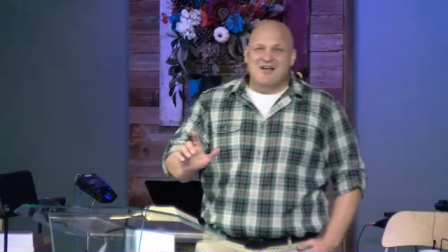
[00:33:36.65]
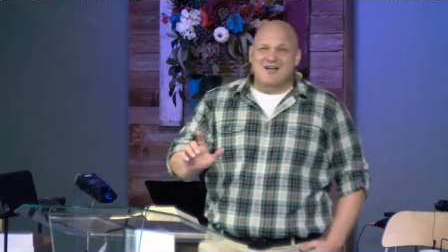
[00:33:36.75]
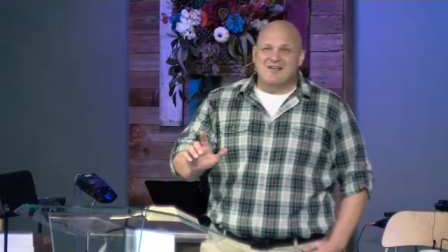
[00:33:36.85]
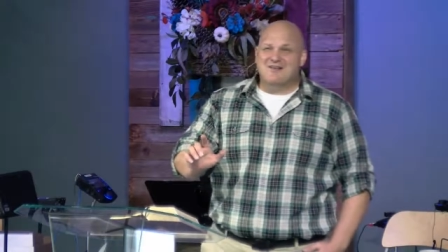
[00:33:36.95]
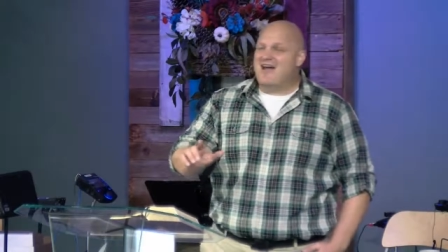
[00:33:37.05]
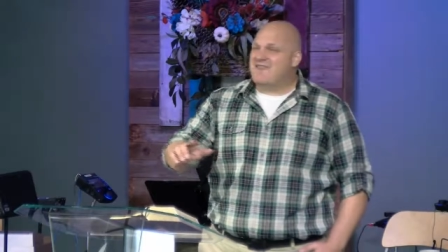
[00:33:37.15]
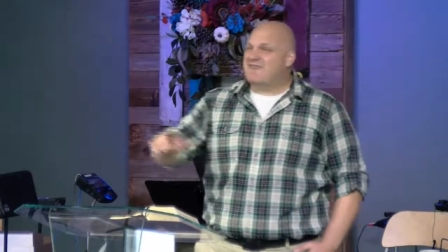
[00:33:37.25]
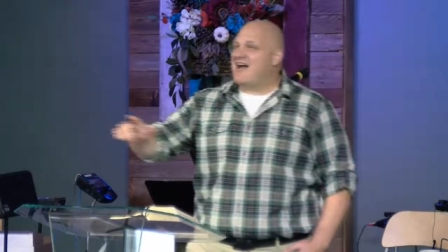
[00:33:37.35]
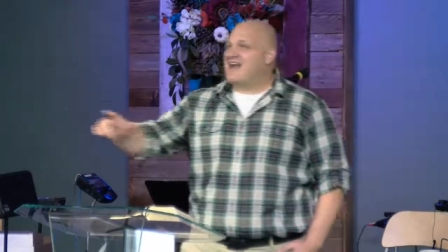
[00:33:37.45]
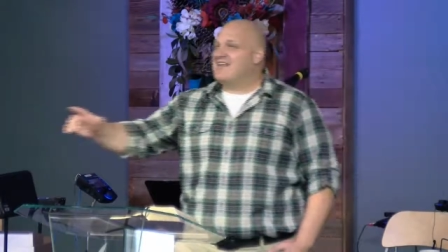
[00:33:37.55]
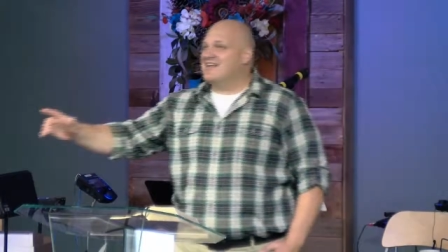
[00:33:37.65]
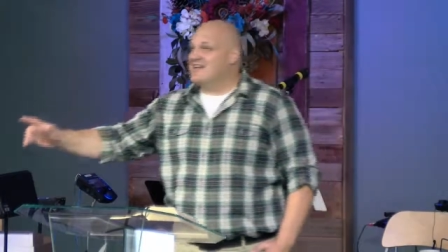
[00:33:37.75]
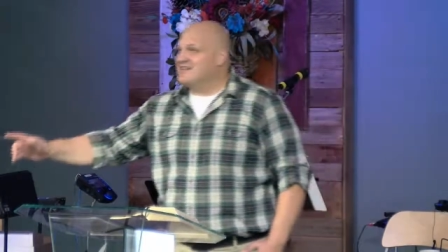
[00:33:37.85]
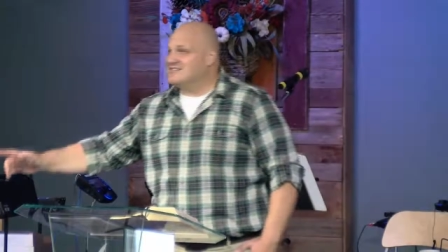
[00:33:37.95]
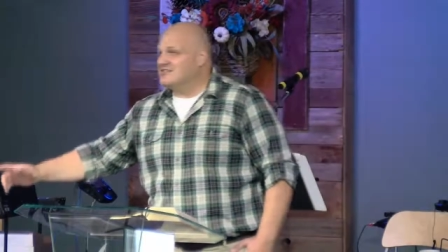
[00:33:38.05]
You're not fighting
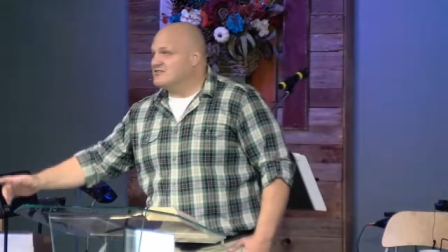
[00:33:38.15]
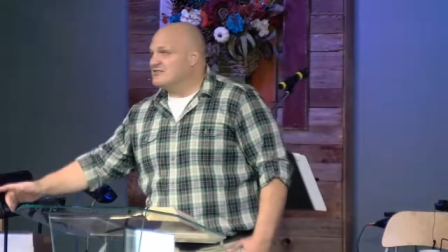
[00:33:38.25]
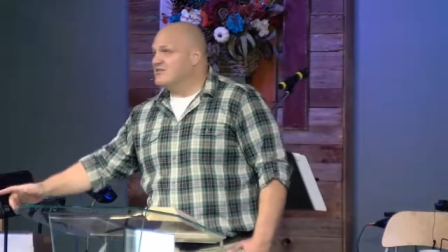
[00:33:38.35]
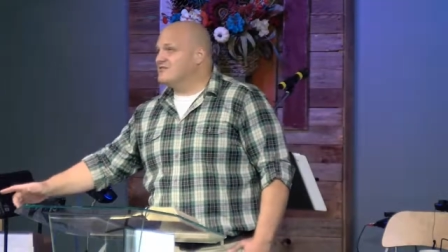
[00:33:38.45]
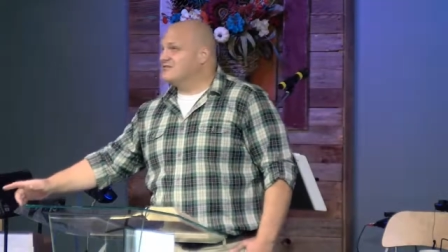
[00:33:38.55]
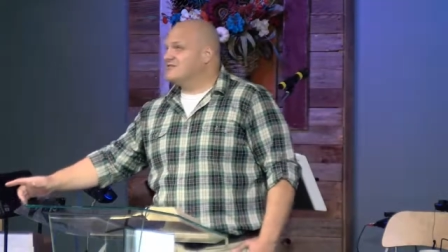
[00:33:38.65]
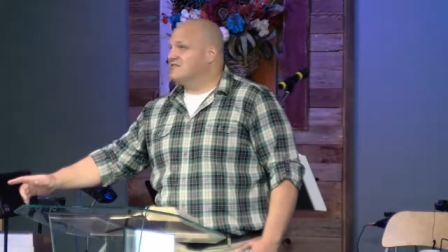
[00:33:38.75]
against a church.